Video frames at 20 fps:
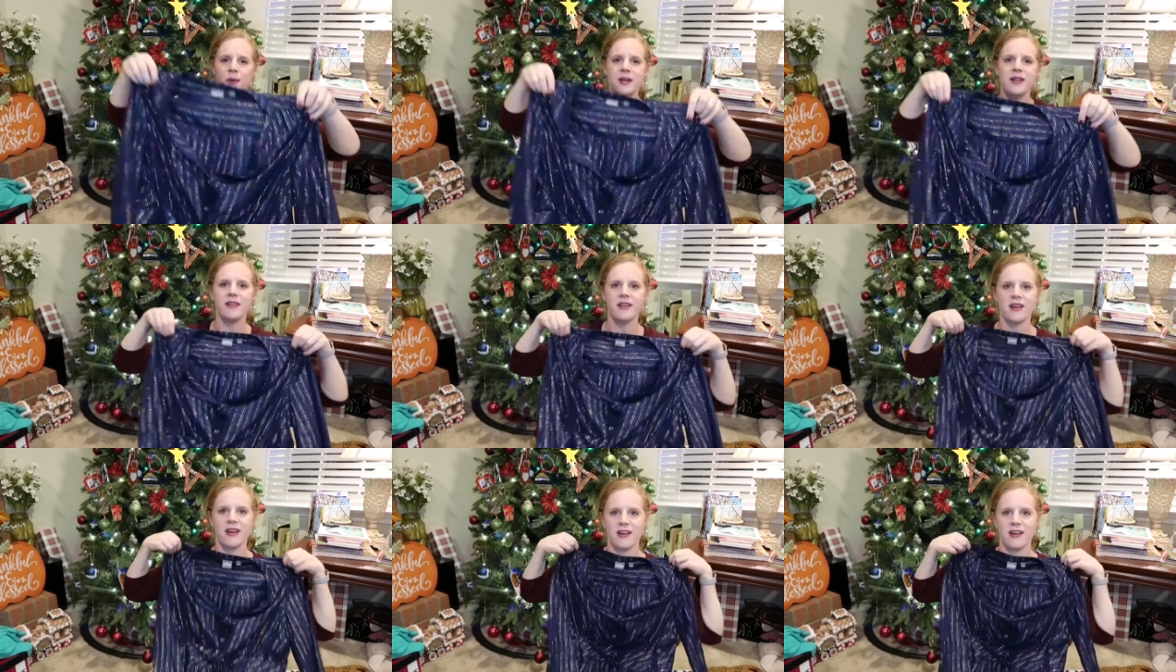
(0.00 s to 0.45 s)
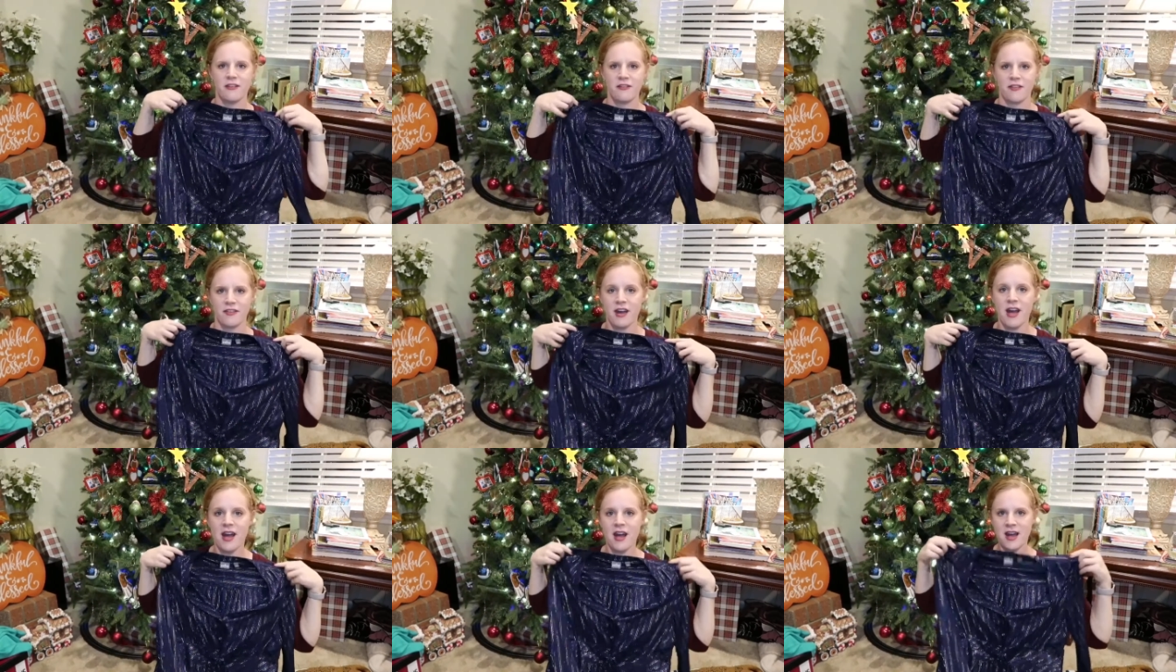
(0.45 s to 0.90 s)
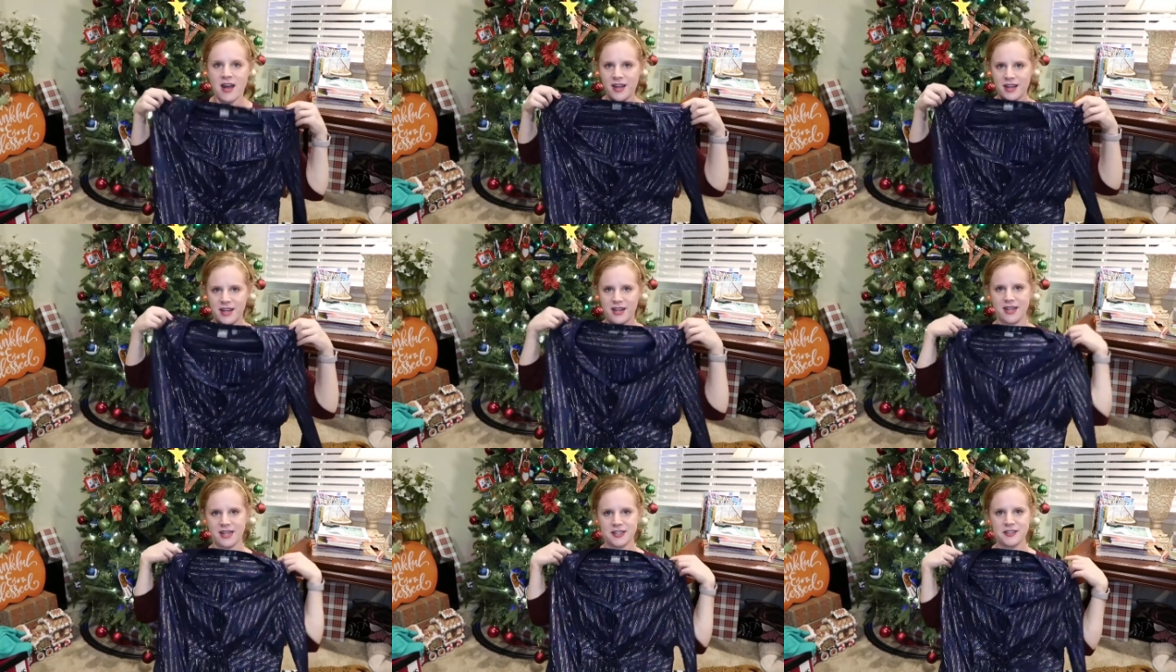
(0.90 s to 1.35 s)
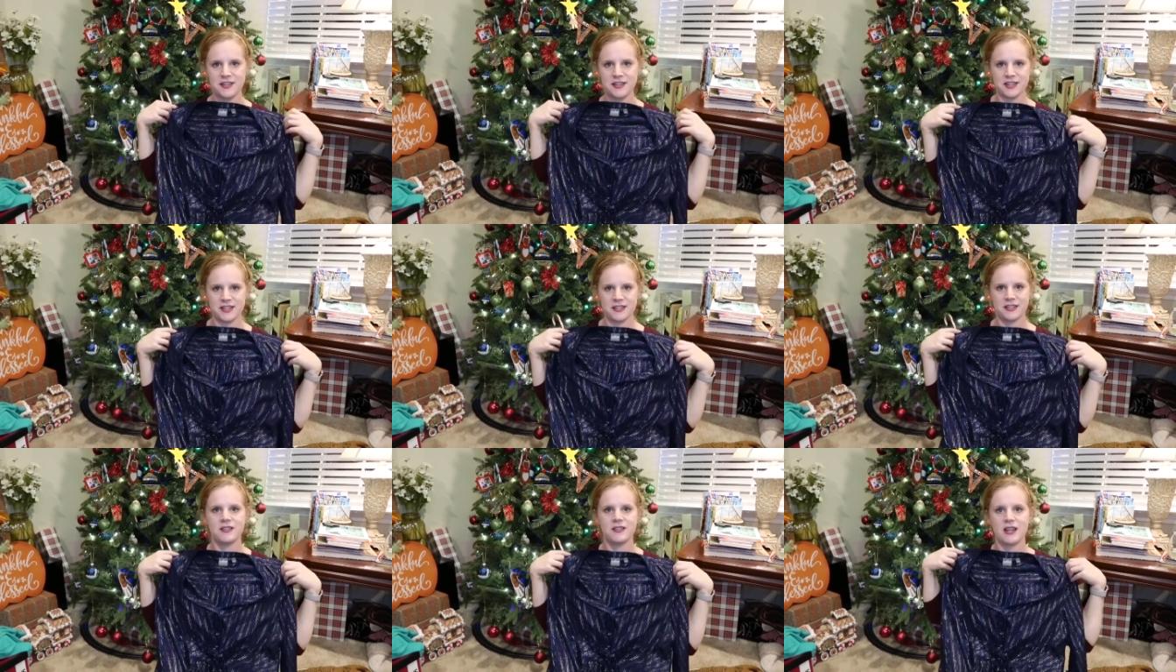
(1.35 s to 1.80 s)
we live in East
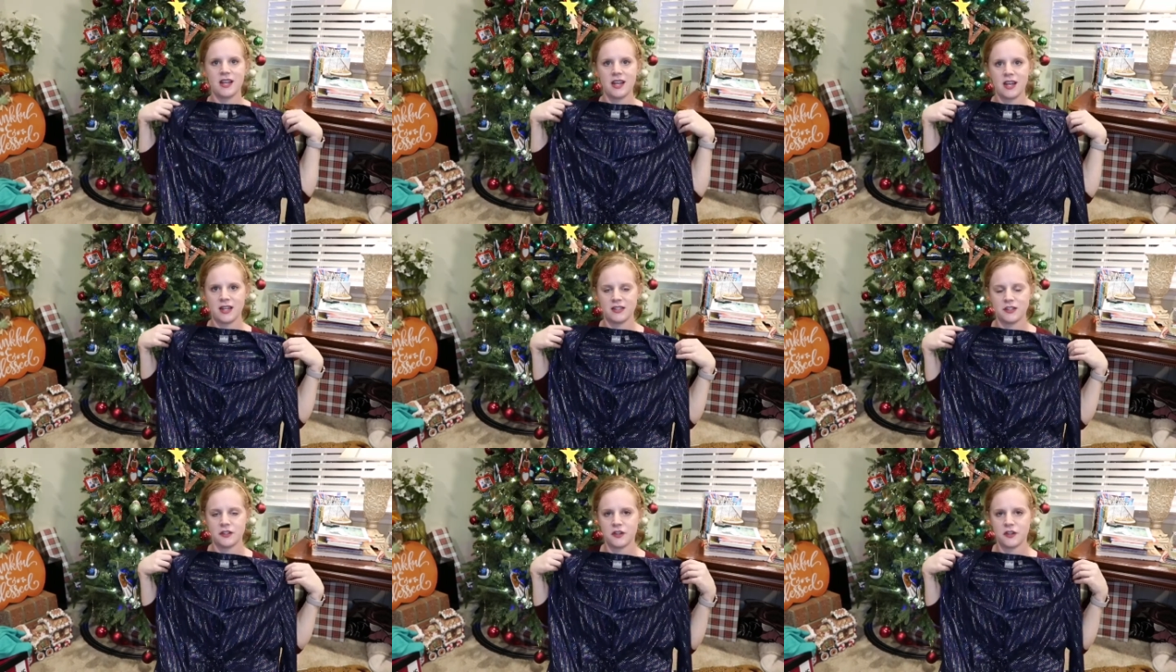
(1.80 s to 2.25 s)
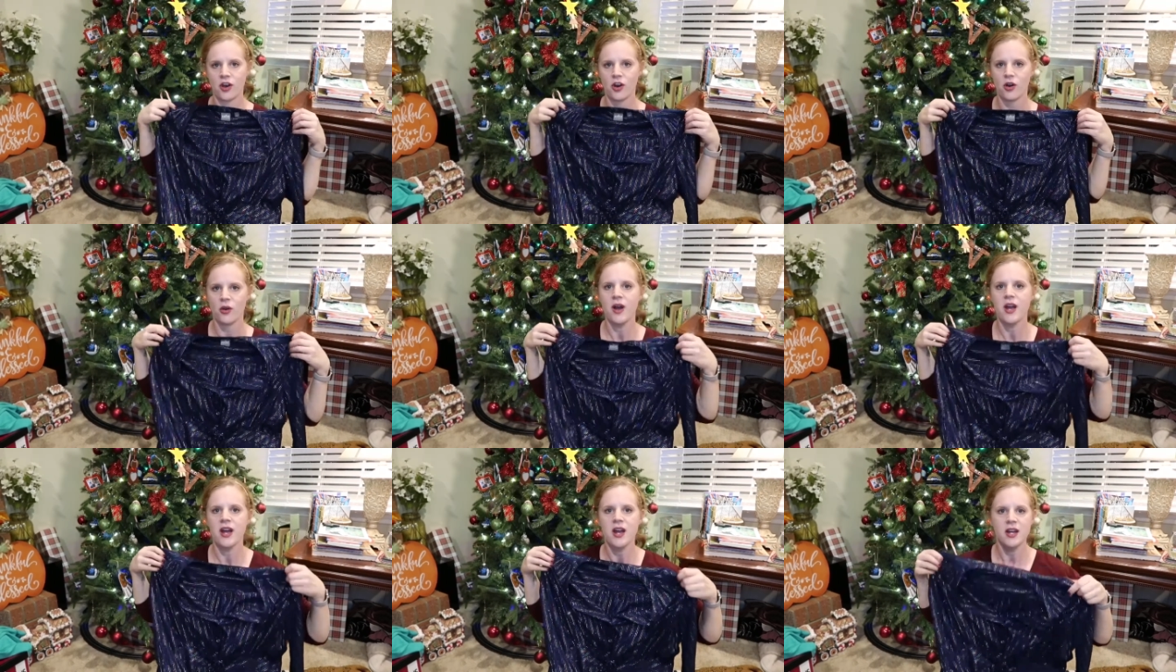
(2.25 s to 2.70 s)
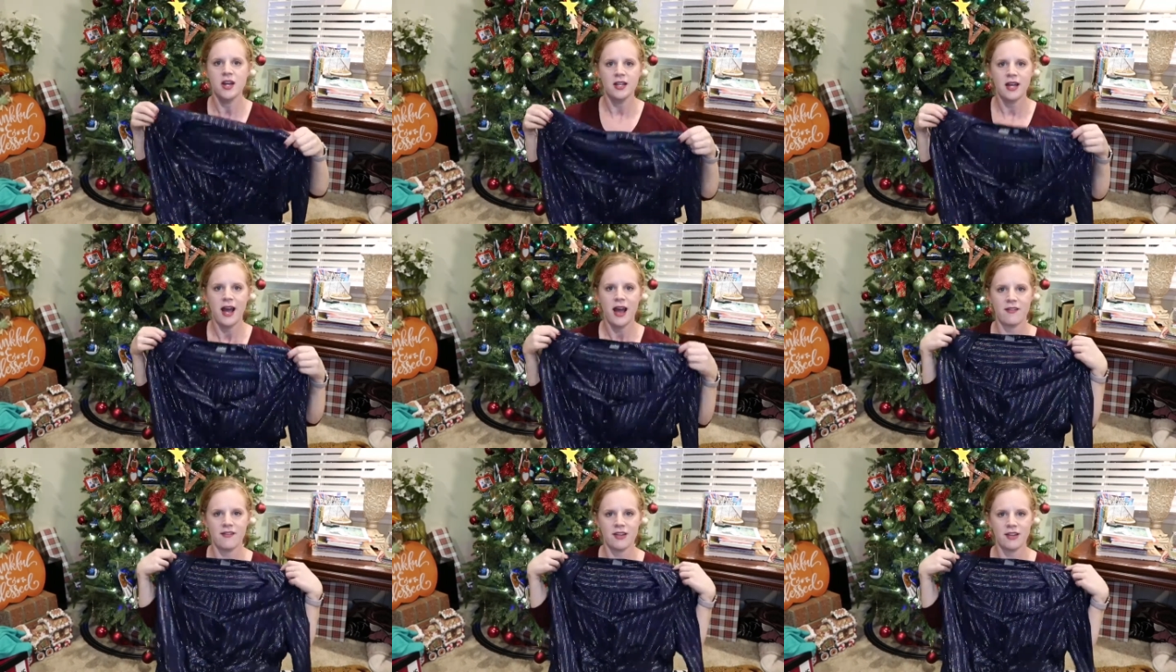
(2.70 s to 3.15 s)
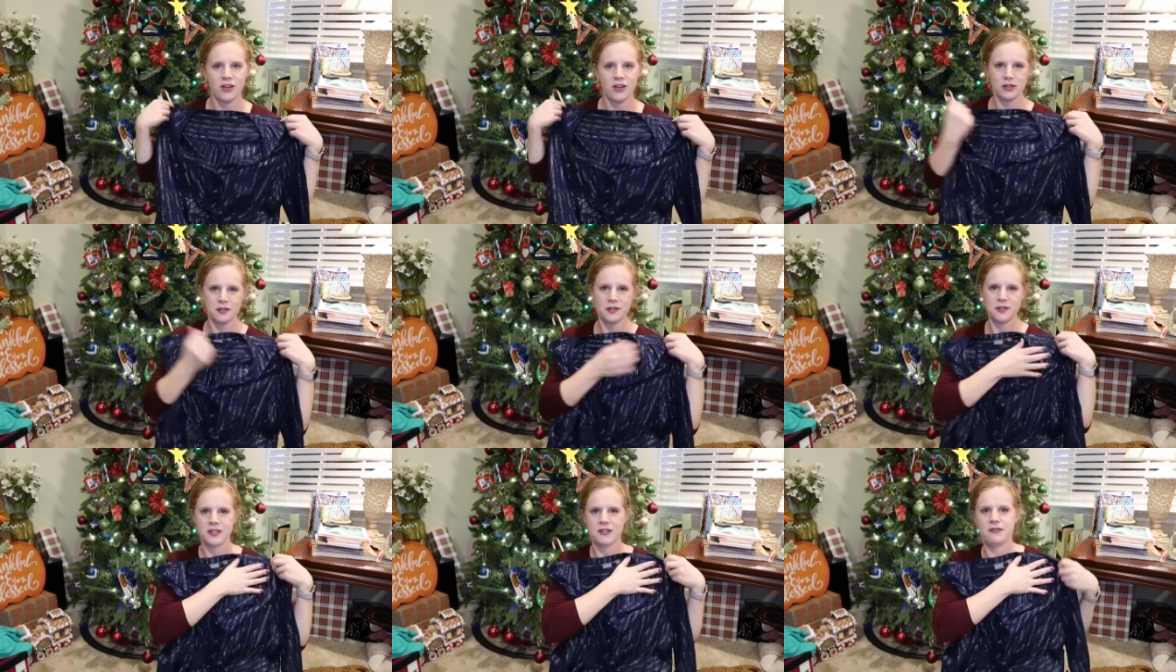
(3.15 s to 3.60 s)
Tennessee. And so having
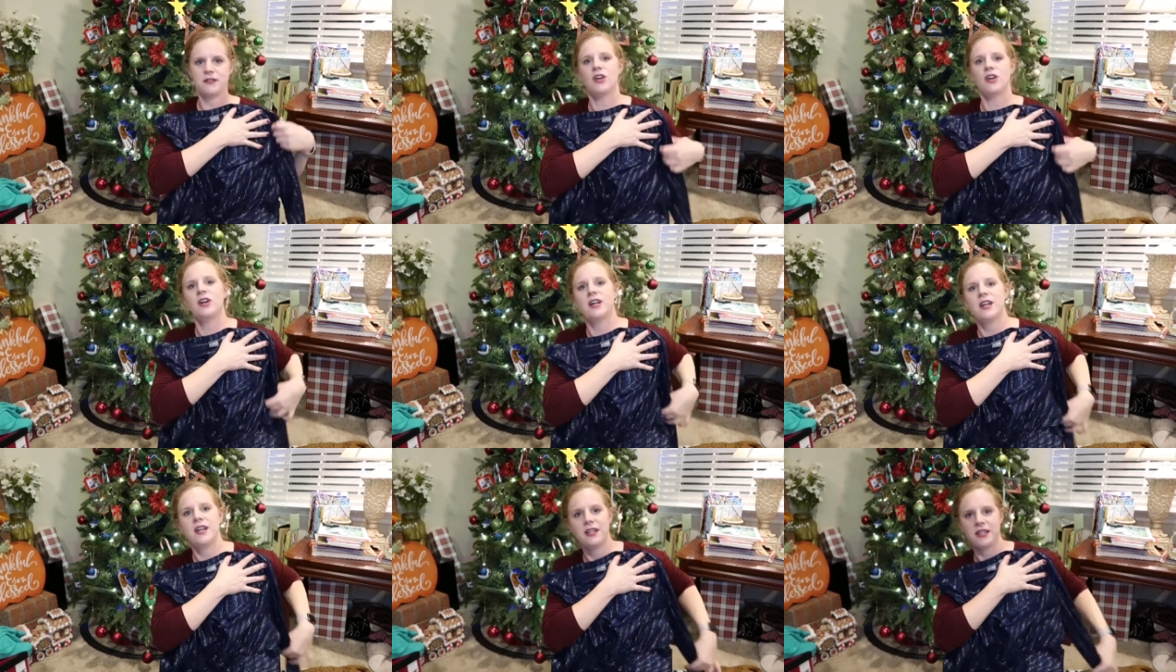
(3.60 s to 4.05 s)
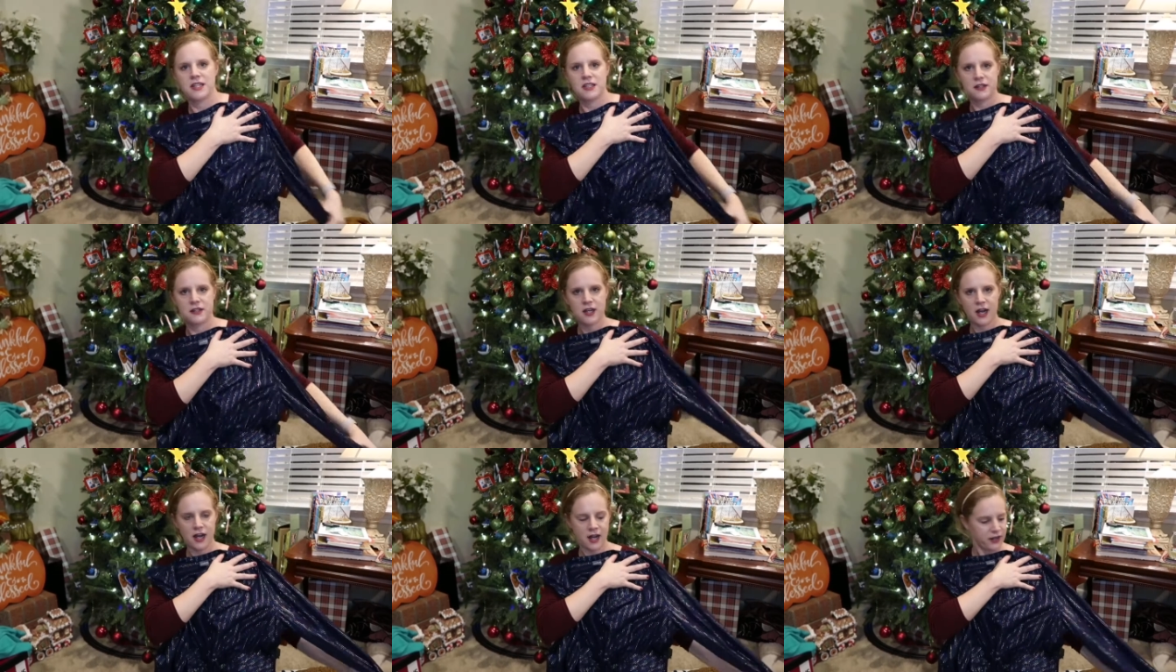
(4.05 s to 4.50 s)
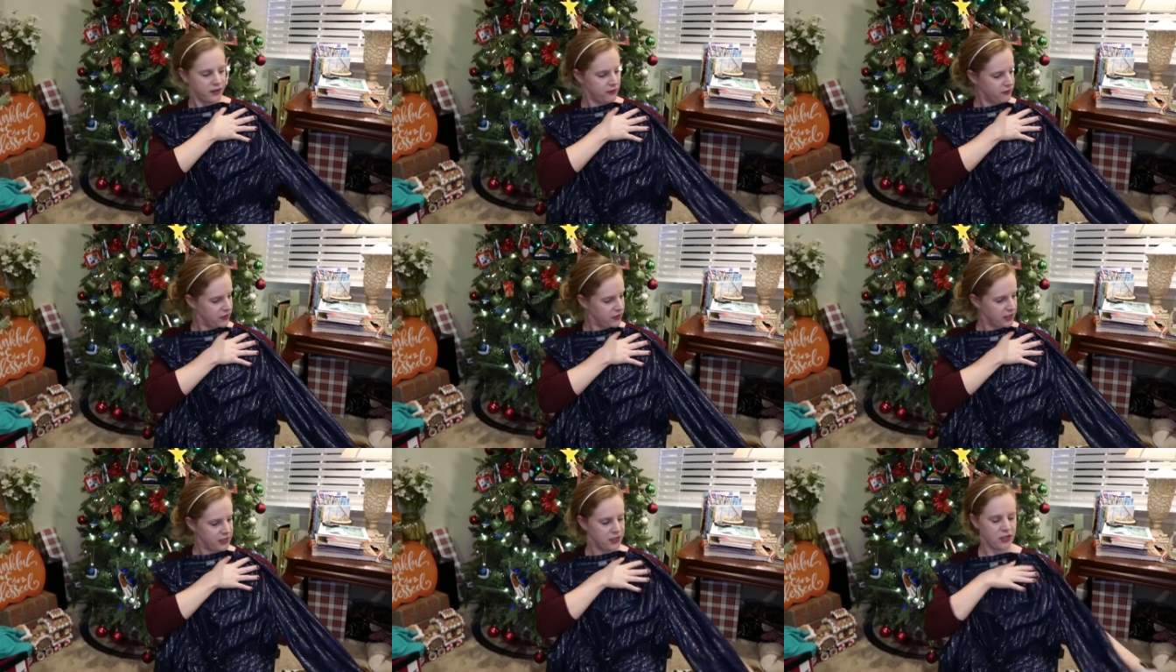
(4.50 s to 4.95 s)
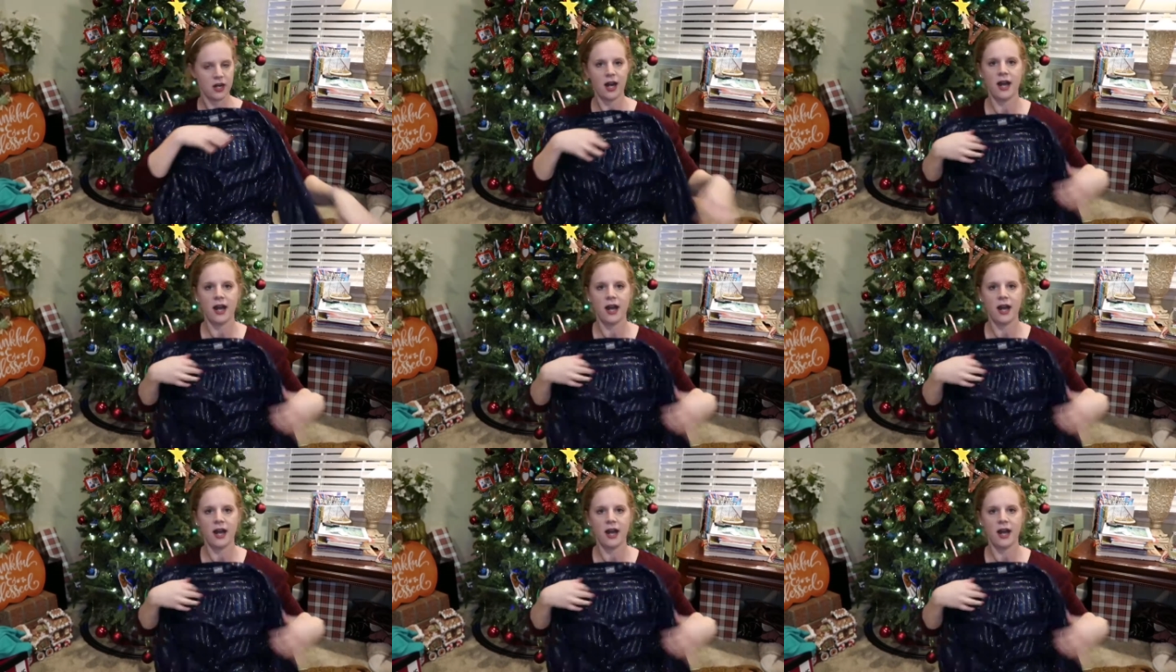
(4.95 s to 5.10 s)
long sleeves on is kind of a good